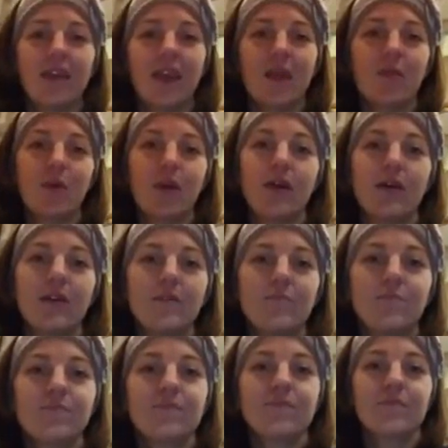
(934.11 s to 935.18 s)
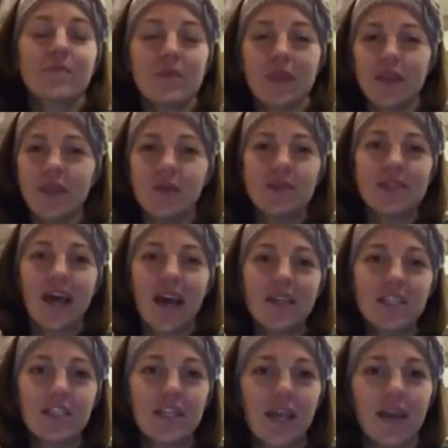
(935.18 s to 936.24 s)
Gabriel, he was
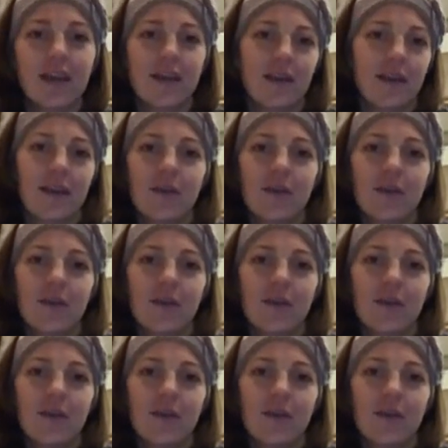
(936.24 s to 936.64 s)
agitated.